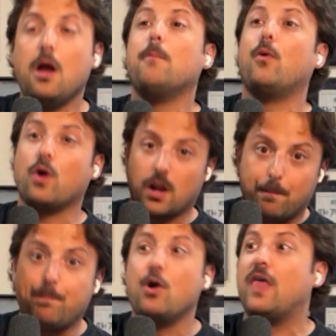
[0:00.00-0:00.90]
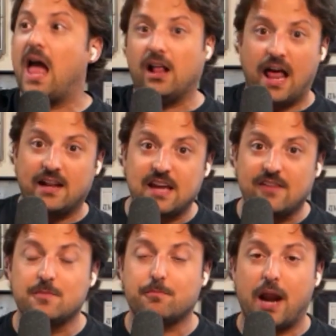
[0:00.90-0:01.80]
But we're going to boo the hell out of
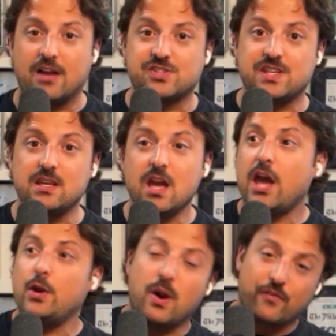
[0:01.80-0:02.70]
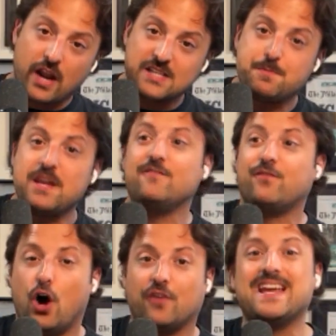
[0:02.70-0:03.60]
Dave Dombrowski and whoever has been
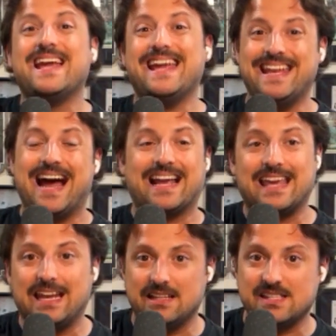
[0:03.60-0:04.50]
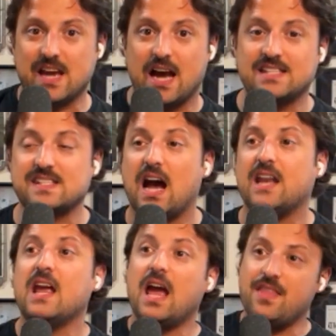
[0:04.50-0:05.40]
involved in not getting this guy
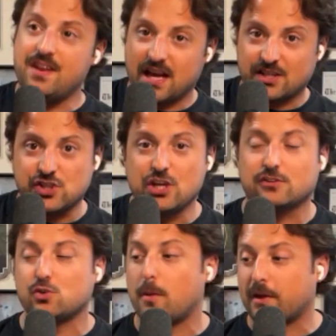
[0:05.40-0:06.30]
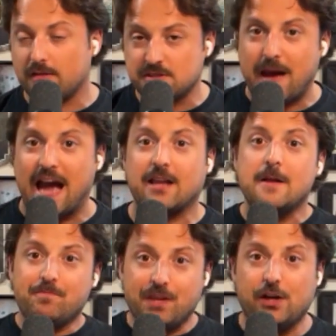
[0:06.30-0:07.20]
signed. And then next year, Schwarber comes back
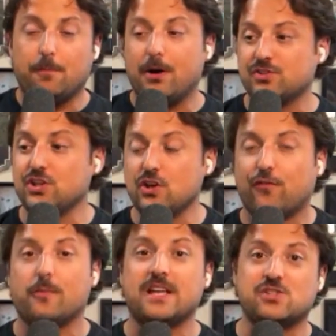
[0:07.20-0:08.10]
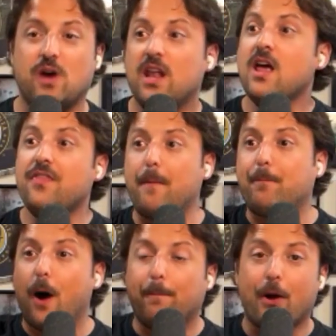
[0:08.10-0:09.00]
in an opposing uniform. Guess what? That
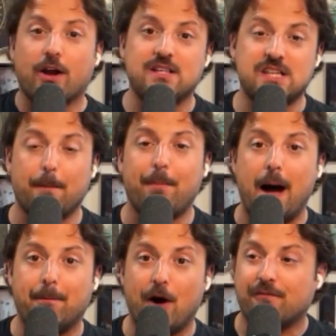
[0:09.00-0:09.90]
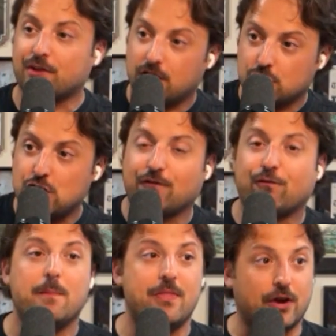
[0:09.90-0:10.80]
ballpark is going to pop off. They're going to cheer
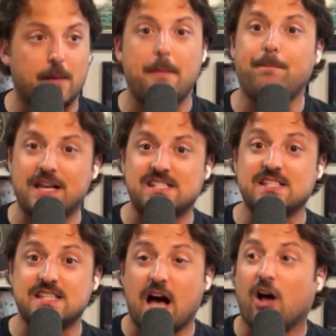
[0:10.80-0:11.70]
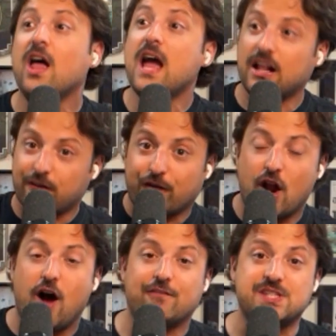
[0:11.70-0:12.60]
for him, and they're going to be pissed as hell at the
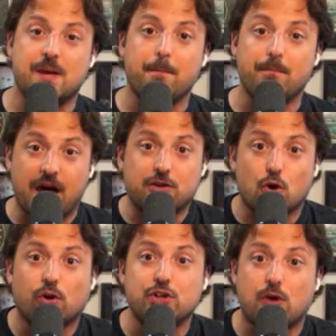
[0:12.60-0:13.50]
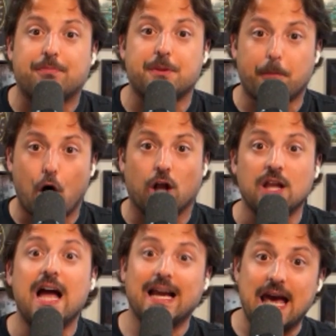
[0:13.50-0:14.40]
front office that totally dropped the ball
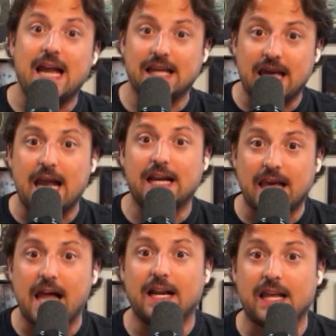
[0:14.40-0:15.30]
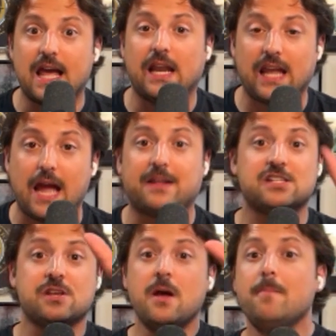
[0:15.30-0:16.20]
again and again and again and again and again.
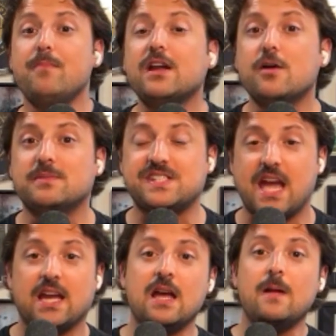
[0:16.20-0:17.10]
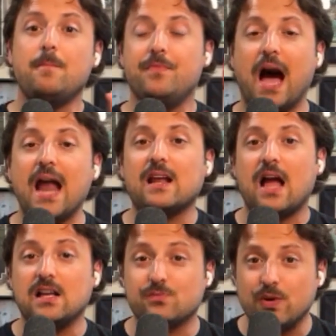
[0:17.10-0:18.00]
Because make no mistake, not
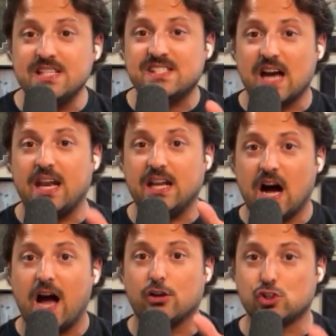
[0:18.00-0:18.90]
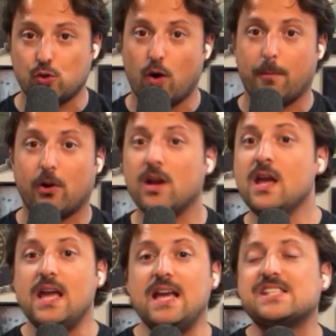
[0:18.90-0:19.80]
re-signing Kyle Schwarber
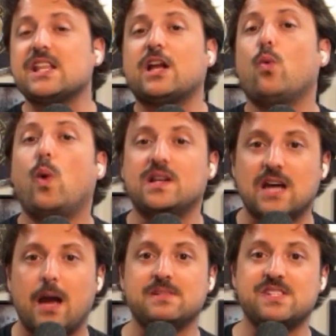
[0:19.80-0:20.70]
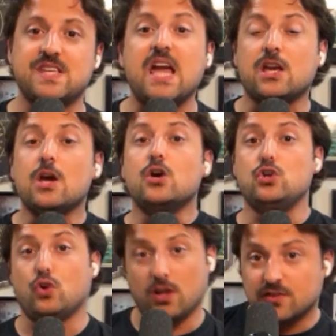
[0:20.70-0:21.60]
isn't a one-time mistake.
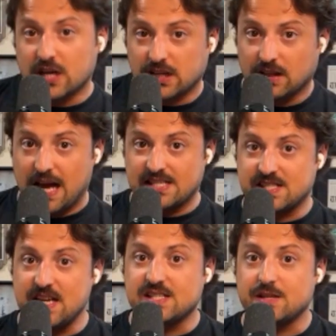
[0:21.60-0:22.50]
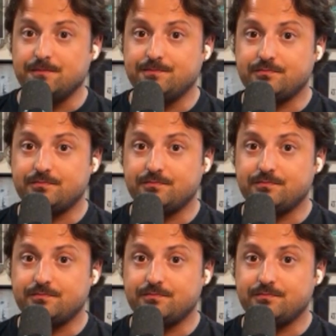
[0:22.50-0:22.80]
You could have done it last season.